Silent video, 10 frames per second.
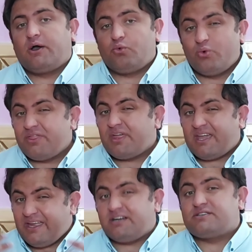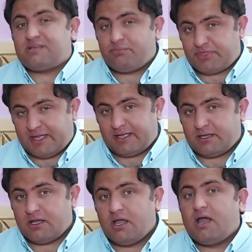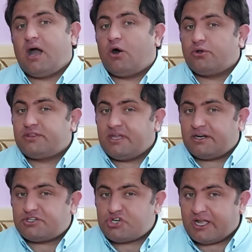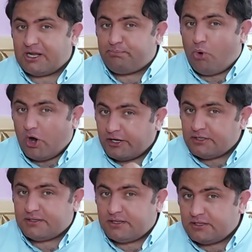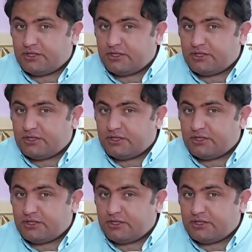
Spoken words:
When they hear something or their trigger points